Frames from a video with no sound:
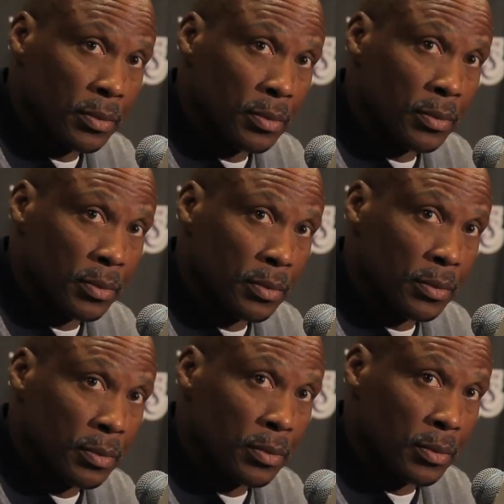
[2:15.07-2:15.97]
uses
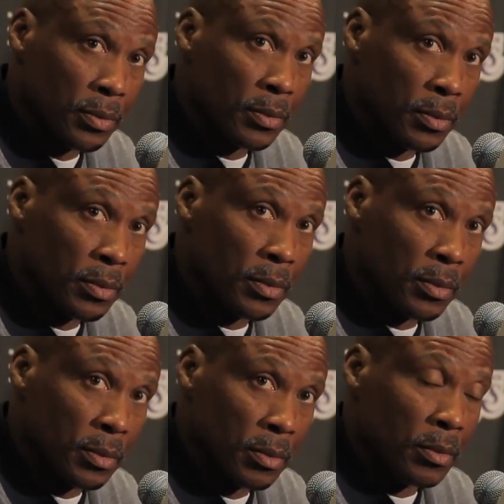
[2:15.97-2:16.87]
athleticism. 19
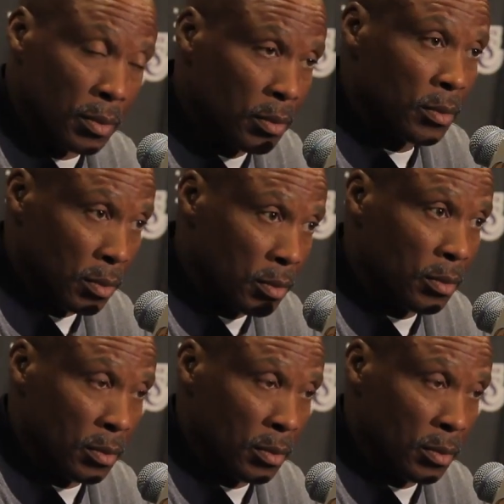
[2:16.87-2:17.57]
rebounds is that